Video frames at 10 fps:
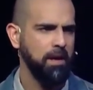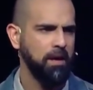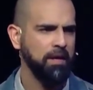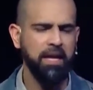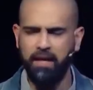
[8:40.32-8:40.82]

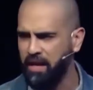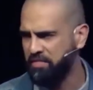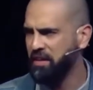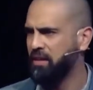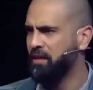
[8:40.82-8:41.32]
Again, I
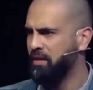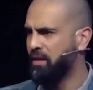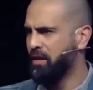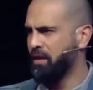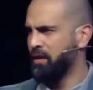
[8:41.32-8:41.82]
think in
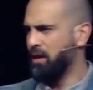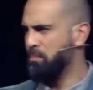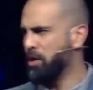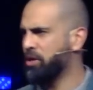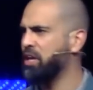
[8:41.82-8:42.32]

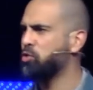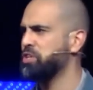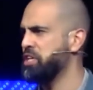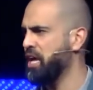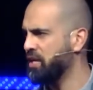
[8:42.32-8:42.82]
American
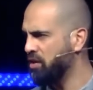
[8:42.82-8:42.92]
Christianity,